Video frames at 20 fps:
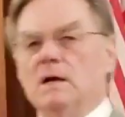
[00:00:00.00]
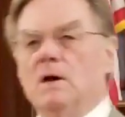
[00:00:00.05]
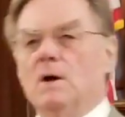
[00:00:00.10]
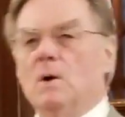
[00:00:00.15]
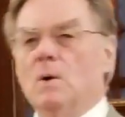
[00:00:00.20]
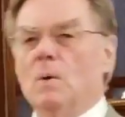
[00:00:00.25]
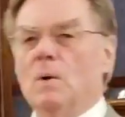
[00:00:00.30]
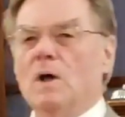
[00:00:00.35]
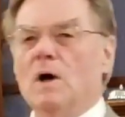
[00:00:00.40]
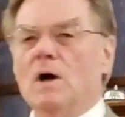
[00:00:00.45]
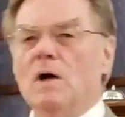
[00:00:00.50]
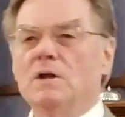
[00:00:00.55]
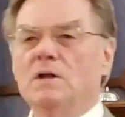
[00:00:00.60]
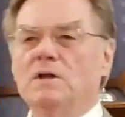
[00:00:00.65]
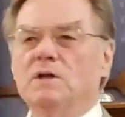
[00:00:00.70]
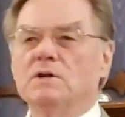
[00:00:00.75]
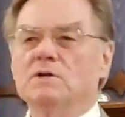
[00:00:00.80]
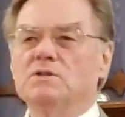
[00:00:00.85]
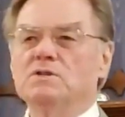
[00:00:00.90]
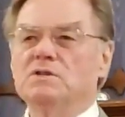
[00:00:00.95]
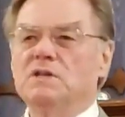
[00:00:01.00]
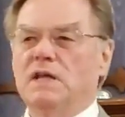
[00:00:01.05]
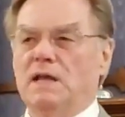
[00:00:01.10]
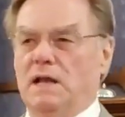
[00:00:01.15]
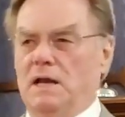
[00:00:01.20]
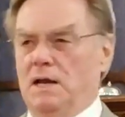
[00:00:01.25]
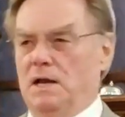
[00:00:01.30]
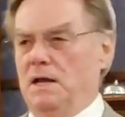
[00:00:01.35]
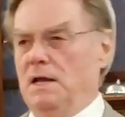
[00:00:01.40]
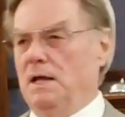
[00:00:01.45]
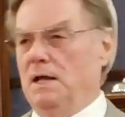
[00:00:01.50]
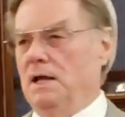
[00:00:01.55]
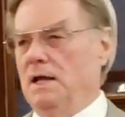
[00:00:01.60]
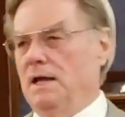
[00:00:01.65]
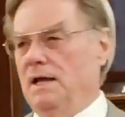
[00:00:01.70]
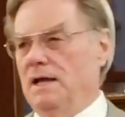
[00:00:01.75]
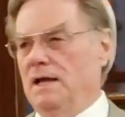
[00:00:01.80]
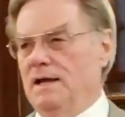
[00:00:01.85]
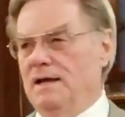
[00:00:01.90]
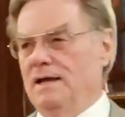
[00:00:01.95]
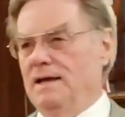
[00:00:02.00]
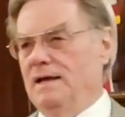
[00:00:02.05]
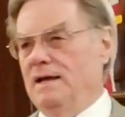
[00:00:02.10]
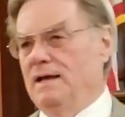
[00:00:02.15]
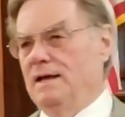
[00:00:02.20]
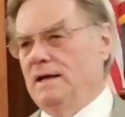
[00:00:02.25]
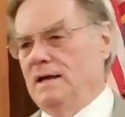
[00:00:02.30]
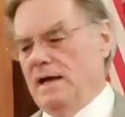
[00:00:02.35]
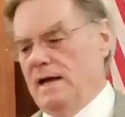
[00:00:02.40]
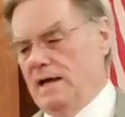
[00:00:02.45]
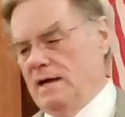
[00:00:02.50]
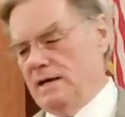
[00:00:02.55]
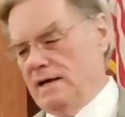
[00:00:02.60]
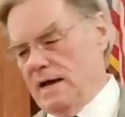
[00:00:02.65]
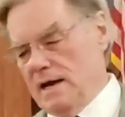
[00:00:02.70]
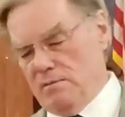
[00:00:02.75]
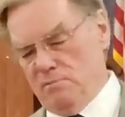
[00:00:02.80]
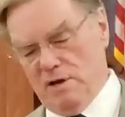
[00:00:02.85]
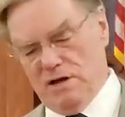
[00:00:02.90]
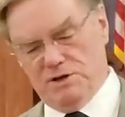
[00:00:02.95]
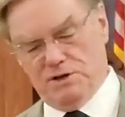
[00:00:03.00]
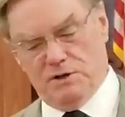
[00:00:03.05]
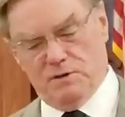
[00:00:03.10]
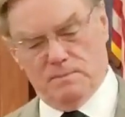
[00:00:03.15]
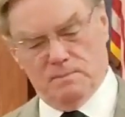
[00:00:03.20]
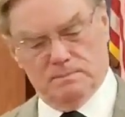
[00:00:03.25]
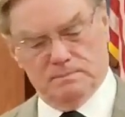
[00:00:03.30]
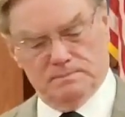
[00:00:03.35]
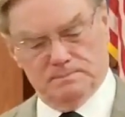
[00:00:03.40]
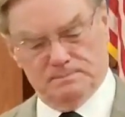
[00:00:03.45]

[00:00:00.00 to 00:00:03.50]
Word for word: hold on to your seat, and God bless you.